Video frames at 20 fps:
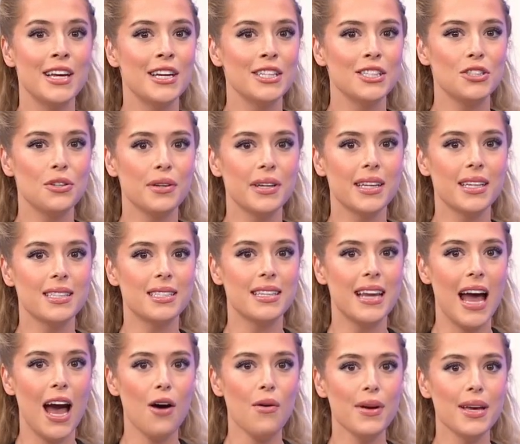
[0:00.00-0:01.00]
Joining us
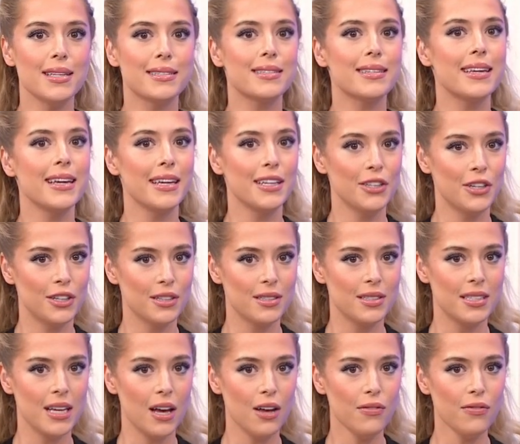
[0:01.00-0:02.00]
now is Kitten
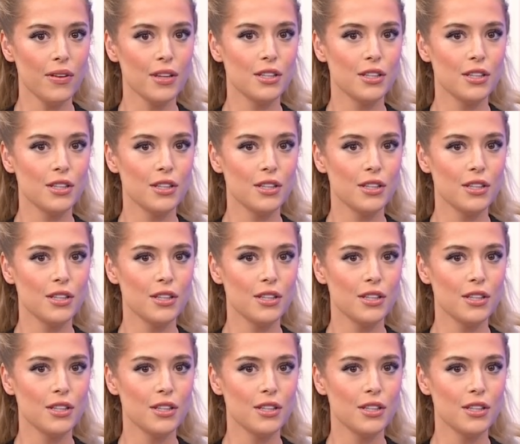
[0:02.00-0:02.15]
herself,